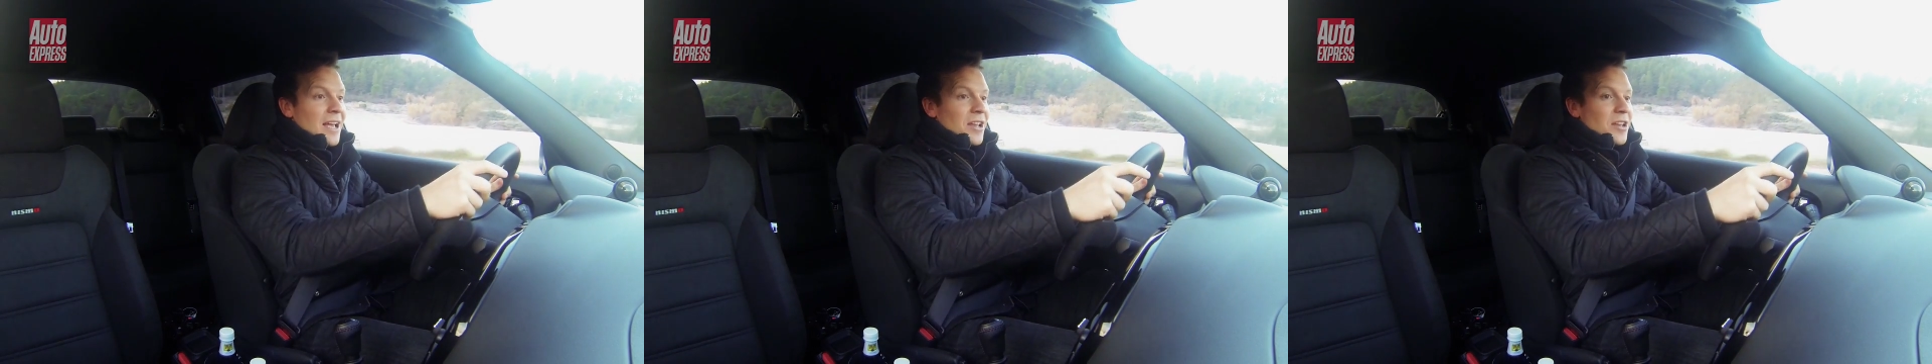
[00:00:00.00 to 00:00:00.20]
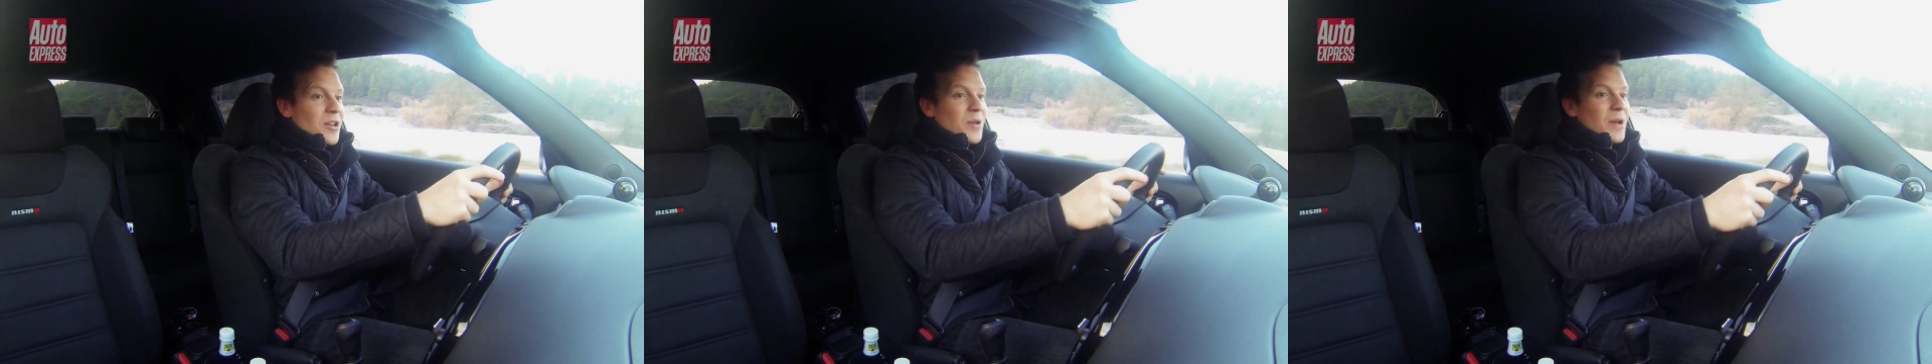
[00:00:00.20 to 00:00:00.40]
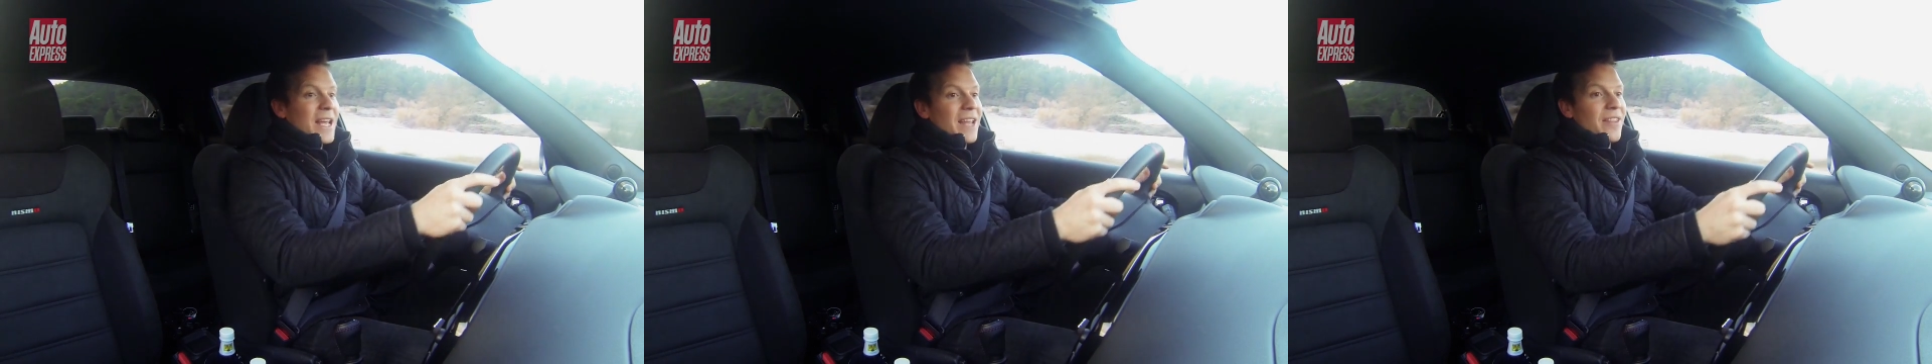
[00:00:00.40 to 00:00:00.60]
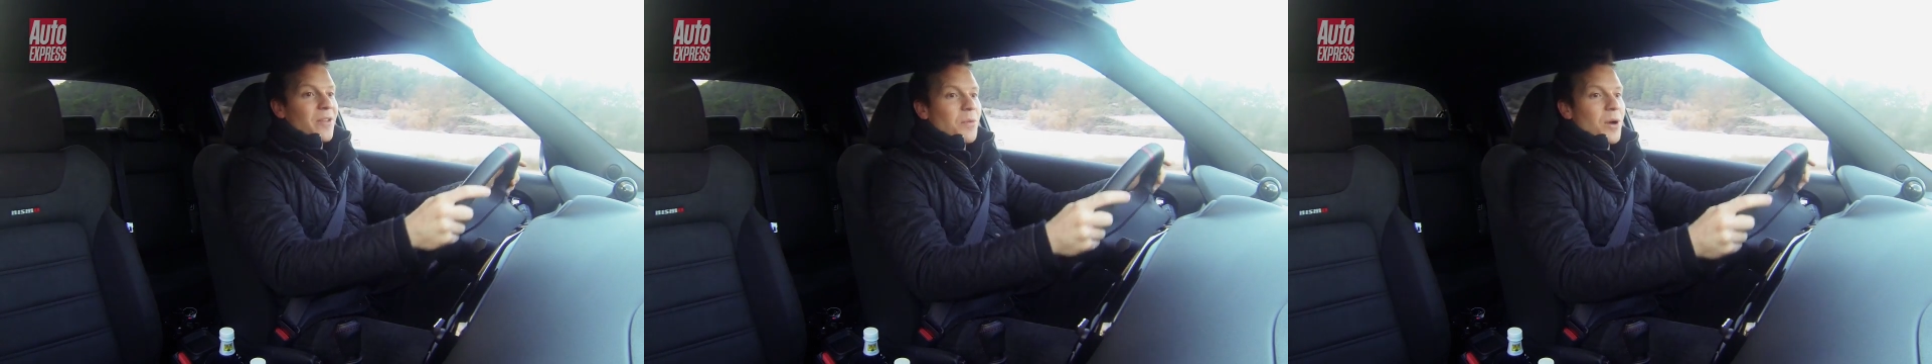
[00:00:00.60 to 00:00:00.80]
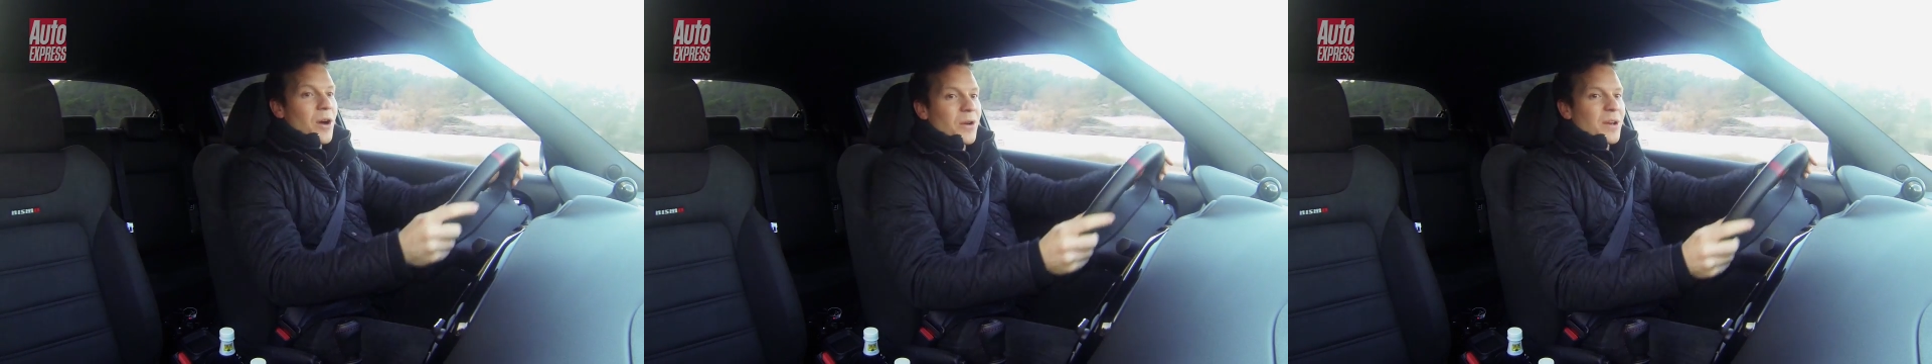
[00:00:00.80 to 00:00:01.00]
unit in the
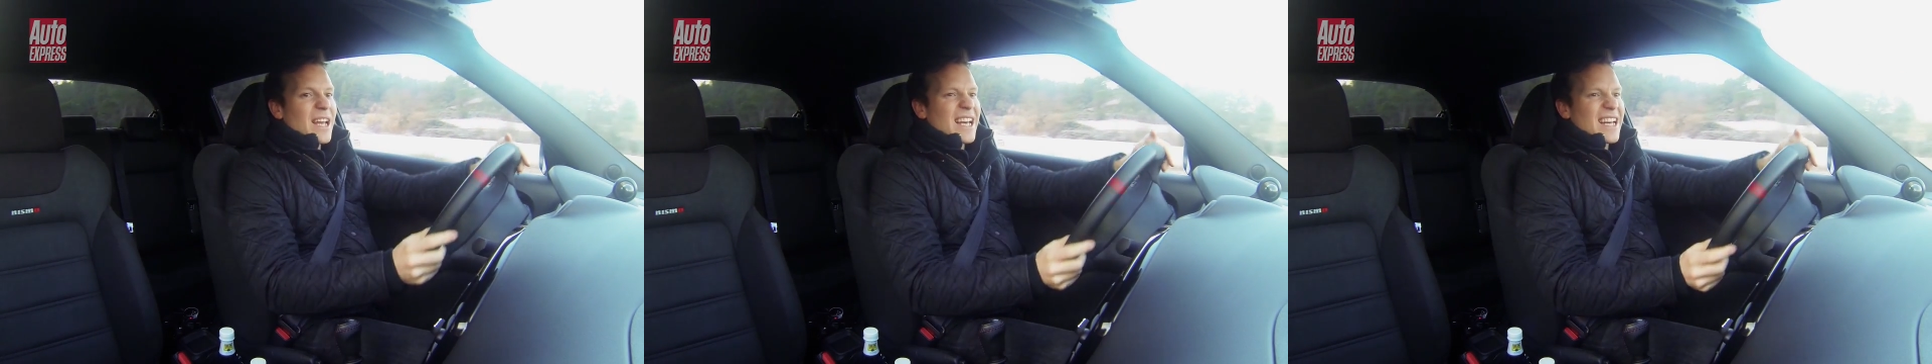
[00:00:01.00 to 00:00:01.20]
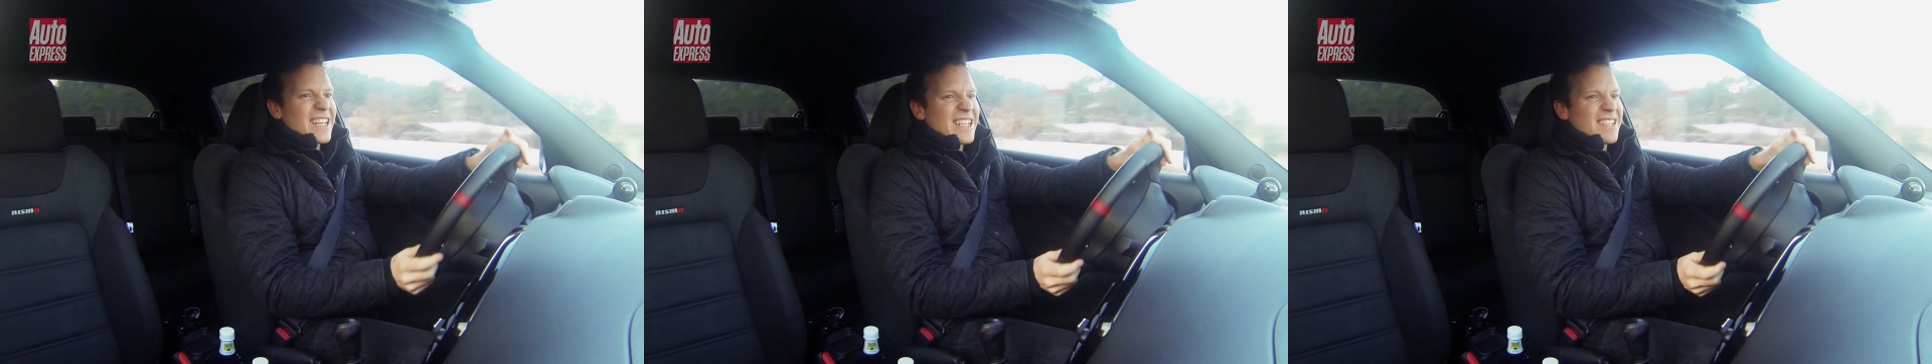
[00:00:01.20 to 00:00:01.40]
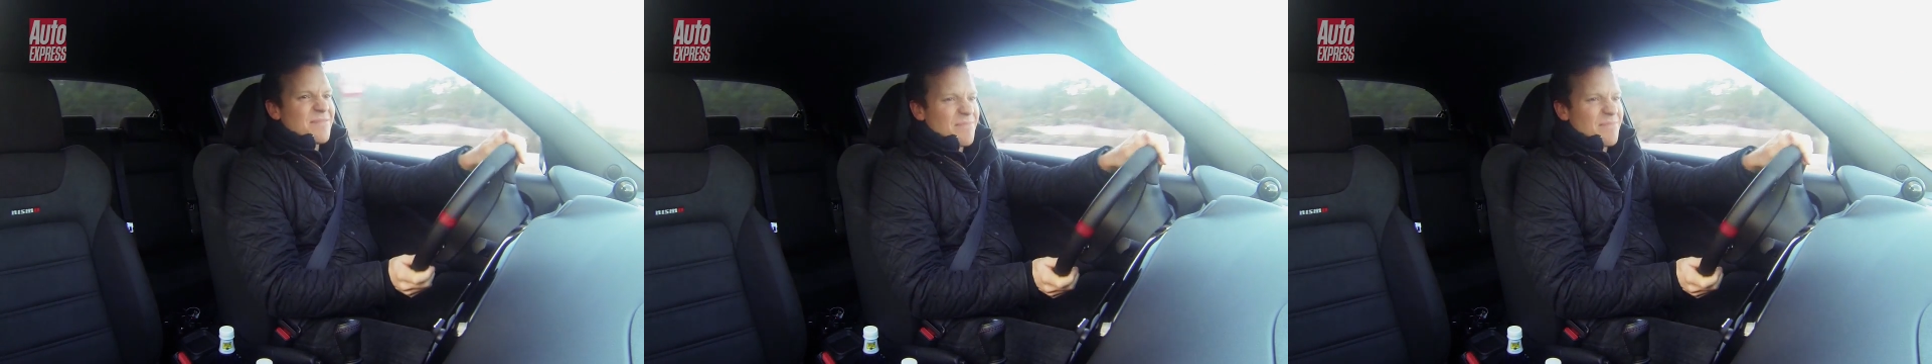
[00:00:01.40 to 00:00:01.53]
world, and it doesn't